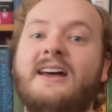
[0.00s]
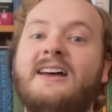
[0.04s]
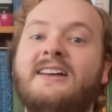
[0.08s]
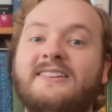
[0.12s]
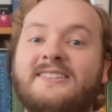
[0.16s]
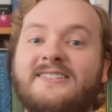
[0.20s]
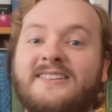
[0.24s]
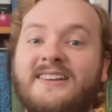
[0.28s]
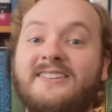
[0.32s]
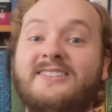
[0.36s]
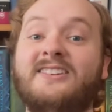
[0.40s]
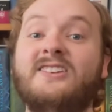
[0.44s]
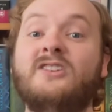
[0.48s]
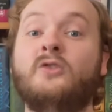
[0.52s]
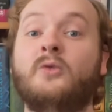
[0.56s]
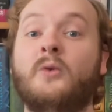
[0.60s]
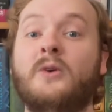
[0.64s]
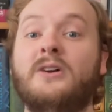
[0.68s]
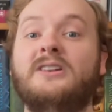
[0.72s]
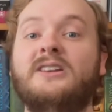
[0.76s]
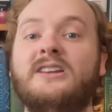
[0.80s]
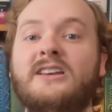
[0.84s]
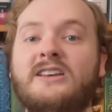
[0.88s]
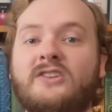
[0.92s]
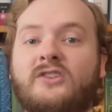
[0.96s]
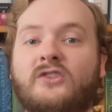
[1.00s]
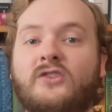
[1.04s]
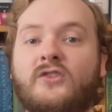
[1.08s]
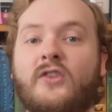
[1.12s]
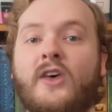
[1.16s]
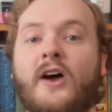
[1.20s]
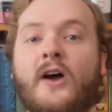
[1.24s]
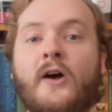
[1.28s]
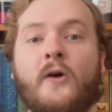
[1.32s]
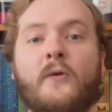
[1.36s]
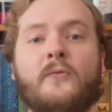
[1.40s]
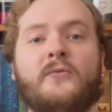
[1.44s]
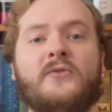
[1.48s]
Since its release,
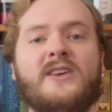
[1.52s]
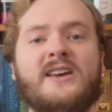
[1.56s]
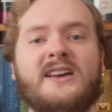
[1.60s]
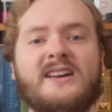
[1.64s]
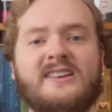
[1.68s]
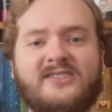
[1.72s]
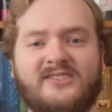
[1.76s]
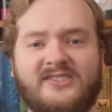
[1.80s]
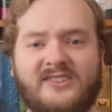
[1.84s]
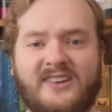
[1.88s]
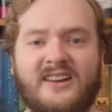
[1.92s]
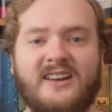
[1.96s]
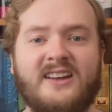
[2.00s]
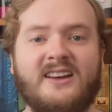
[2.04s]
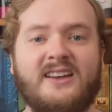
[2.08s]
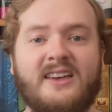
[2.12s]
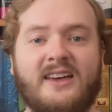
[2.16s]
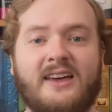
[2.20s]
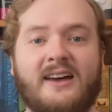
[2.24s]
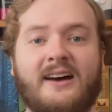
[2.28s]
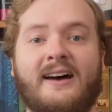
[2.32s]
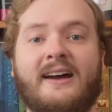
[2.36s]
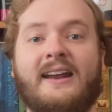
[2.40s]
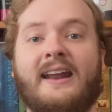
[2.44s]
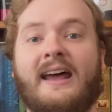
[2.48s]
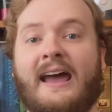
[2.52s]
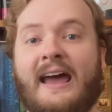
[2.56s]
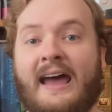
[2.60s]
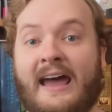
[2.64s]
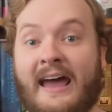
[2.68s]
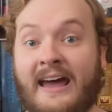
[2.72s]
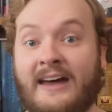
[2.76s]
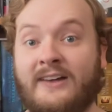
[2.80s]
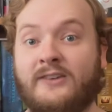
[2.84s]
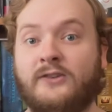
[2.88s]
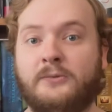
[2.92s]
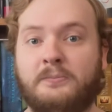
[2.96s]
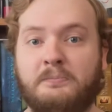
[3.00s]
though, the extended cut
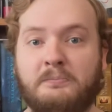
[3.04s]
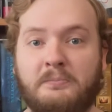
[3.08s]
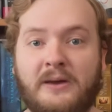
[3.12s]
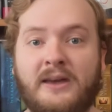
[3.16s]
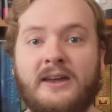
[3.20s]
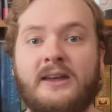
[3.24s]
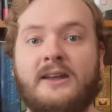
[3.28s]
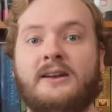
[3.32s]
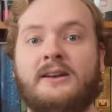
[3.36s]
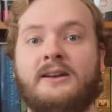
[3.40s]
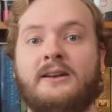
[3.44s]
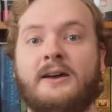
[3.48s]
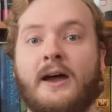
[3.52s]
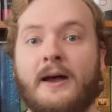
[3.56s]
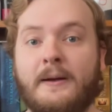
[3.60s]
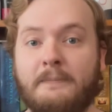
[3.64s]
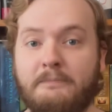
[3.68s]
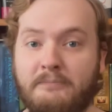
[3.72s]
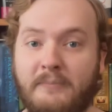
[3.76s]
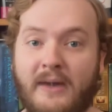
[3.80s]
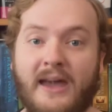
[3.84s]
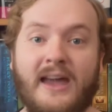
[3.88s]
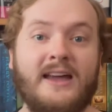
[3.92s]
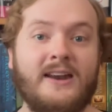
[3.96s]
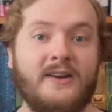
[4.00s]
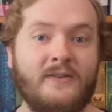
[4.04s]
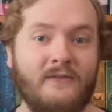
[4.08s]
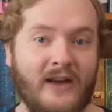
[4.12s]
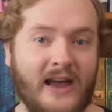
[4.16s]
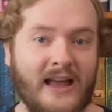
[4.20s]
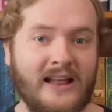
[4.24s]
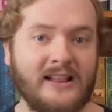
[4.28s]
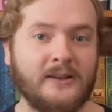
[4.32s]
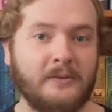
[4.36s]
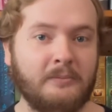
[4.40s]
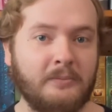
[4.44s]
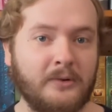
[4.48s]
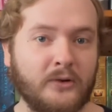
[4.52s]
has been made
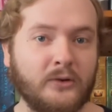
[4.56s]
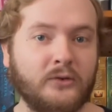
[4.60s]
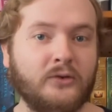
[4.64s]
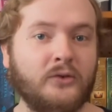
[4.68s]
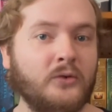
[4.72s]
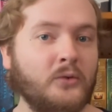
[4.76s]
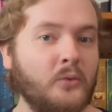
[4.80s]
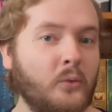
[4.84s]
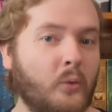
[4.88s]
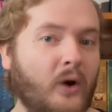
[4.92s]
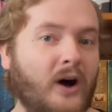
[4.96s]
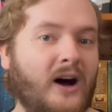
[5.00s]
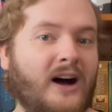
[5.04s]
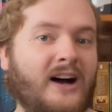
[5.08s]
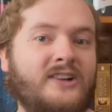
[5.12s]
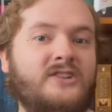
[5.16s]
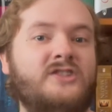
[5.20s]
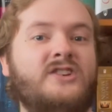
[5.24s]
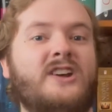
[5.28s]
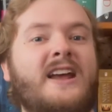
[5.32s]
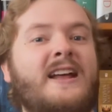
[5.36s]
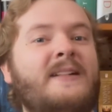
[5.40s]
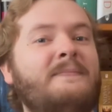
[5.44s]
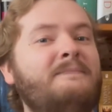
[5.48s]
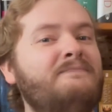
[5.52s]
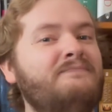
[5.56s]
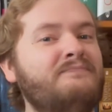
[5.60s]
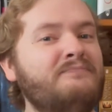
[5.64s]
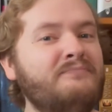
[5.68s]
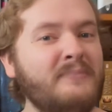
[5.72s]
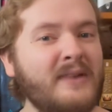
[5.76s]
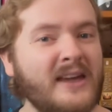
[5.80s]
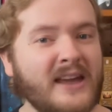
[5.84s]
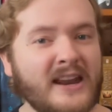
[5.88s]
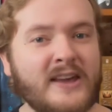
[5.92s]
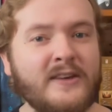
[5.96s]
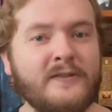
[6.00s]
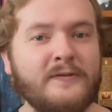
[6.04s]
available to watch, and
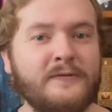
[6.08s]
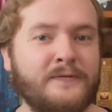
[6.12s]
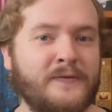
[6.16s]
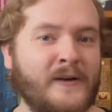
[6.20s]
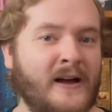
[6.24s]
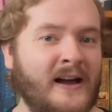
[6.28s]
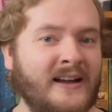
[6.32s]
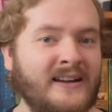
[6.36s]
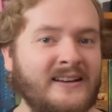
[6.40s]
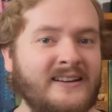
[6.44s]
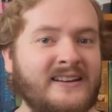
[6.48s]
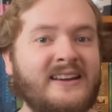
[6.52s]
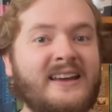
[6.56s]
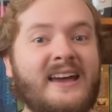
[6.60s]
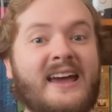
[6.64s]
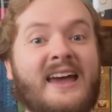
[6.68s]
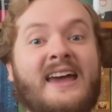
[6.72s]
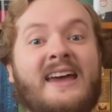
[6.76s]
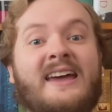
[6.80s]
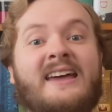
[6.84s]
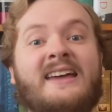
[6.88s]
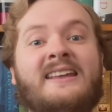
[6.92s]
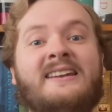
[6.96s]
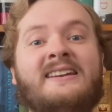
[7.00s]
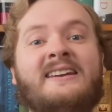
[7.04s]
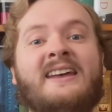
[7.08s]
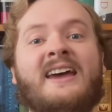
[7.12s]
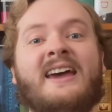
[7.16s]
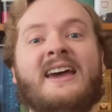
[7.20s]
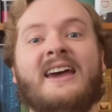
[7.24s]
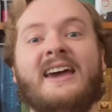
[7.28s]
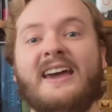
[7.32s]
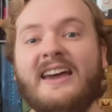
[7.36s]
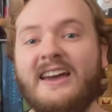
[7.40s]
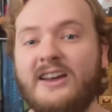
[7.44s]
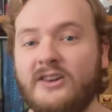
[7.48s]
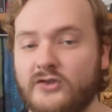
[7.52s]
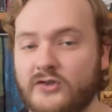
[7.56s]
many find it an
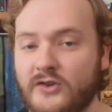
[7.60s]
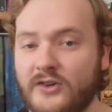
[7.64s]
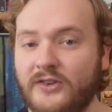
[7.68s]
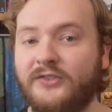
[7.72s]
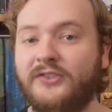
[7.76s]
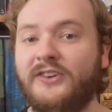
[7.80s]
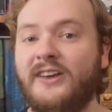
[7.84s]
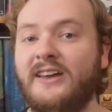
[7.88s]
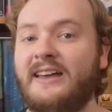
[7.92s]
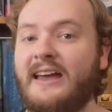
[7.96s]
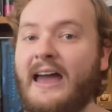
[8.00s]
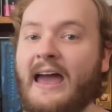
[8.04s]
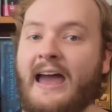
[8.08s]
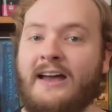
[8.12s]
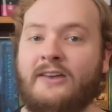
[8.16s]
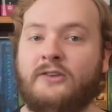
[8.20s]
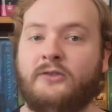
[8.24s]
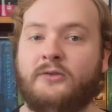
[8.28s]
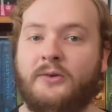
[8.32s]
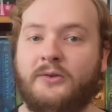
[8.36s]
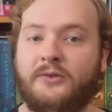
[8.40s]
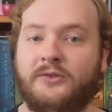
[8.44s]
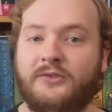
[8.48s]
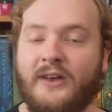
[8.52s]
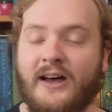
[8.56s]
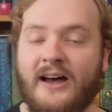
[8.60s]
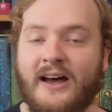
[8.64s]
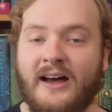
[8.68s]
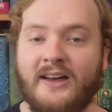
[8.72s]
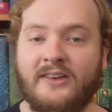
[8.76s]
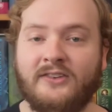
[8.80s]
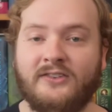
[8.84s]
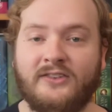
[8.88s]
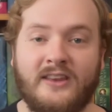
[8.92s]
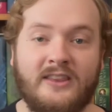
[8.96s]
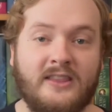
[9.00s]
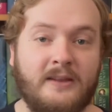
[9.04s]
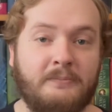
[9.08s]
interesting
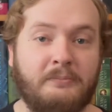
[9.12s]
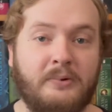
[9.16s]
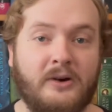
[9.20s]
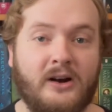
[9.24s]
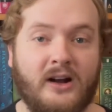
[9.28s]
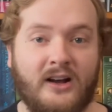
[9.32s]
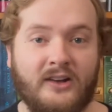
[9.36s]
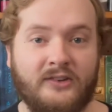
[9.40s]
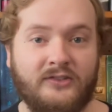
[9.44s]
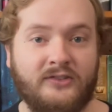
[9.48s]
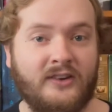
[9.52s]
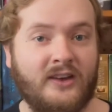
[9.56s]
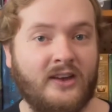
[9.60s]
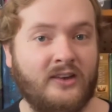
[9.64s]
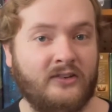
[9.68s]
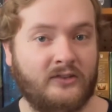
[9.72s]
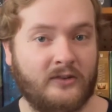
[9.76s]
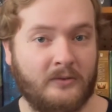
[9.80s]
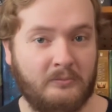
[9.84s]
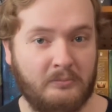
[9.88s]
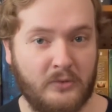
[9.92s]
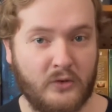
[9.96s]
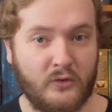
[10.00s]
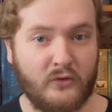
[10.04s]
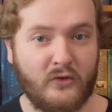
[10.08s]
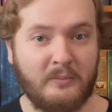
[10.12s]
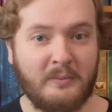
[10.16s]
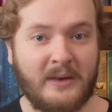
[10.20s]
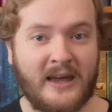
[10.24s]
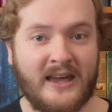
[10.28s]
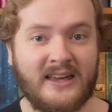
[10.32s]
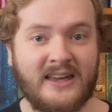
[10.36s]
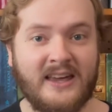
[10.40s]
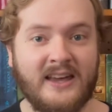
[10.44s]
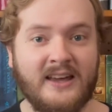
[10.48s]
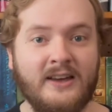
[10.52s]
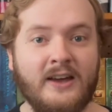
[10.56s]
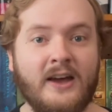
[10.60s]
exercise in the process of movie
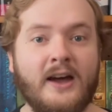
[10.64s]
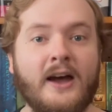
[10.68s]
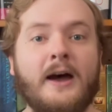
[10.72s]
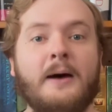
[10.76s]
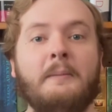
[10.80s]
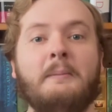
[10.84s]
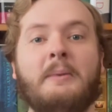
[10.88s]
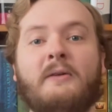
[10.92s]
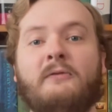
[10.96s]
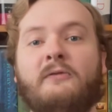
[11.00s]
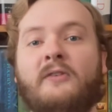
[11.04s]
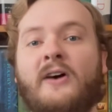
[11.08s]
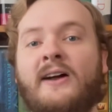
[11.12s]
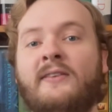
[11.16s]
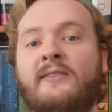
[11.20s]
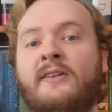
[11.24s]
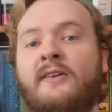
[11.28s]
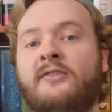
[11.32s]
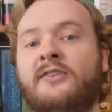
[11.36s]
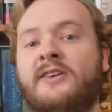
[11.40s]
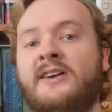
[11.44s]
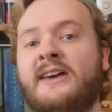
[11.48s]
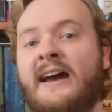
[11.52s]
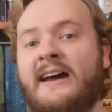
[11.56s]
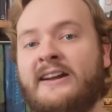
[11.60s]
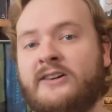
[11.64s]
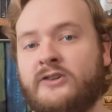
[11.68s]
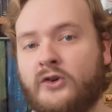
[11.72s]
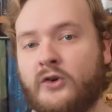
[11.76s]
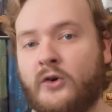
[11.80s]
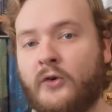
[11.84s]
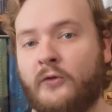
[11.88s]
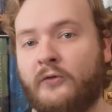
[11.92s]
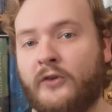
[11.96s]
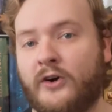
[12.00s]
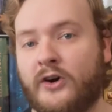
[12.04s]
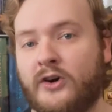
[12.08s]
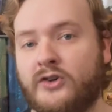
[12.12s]
making, but find the
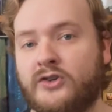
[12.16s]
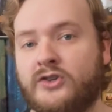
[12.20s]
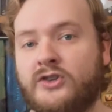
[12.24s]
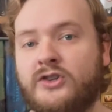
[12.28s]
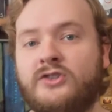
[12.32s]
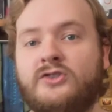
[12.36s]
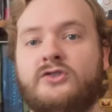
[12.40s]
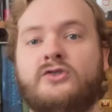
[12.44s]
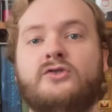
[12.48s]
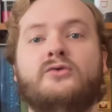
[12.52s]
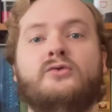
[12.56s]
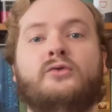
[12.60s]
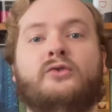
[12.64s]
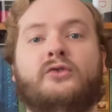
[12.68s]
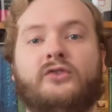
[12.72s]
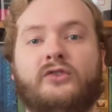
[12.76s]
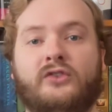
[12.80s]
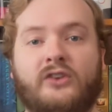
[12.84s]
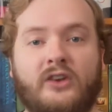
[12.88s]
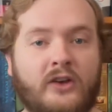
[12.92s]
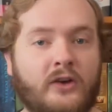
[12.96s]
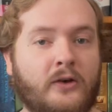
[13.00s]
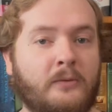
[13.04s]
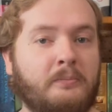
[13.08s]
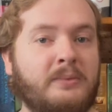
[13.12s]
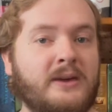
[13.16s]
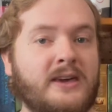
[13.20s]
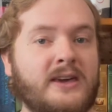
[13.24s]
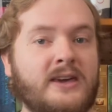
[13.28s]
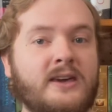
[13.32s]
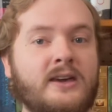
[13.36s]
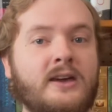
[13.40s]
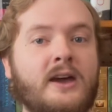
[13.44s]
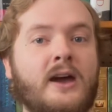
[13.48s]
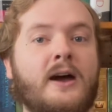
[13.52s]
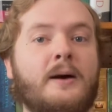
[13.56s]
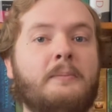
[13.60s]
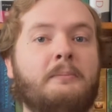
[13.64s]
theatrical version to still
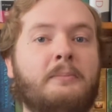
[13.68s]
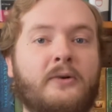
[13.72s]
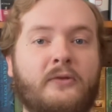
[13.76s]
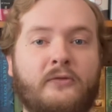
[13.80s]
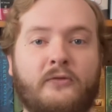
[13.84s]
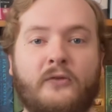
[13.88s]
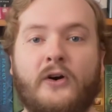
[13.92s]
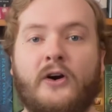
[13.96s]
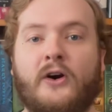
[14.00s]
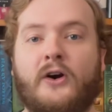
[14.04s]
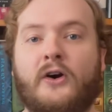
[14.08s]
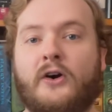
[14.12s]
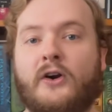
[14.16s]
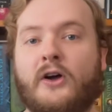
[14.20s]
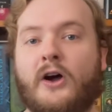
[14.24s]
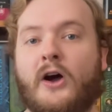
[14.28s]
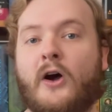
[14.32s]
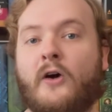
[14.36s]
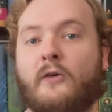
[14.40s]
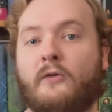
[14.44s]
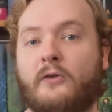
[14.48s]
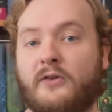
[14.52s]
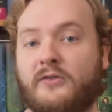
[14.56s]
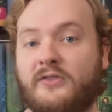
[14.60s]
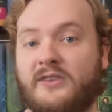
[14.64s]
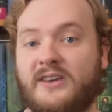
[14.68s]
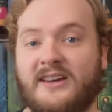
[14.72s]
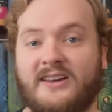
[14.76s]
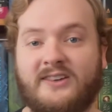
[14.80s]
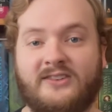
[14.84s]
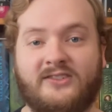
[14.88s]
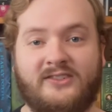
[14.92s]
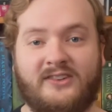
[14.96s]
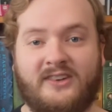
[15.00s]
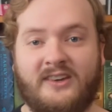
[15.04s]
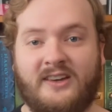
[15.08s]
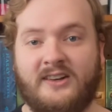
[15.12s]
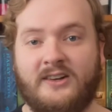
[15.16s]
be preferred over the
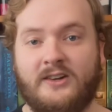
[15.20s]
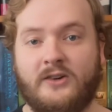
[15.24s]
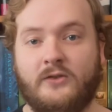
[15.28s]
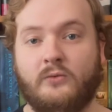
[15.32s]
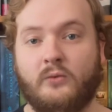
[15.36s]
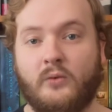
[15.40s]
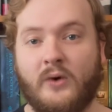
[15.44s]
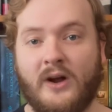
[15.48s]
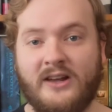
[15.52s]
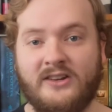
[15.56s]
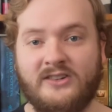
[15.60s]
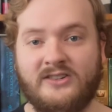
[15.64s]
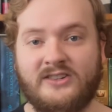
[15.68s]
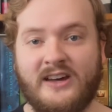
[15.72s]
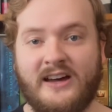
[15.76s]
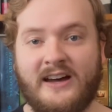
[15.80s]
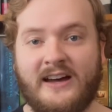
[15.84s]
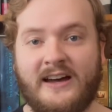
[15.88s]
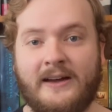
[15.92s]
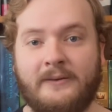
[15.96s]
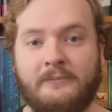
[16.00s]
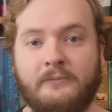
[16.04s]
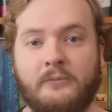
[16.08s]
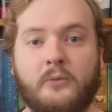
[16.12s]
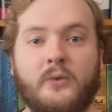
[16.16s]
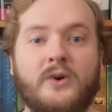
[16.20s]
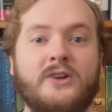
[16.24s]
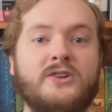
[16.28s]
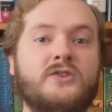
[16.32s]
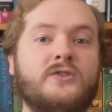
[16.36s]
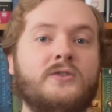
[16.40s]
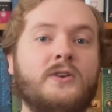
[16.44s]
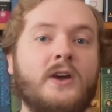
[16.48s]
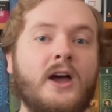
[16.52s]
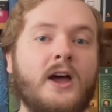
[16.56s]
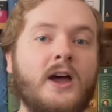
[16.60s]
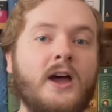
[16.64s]
extended runtime, which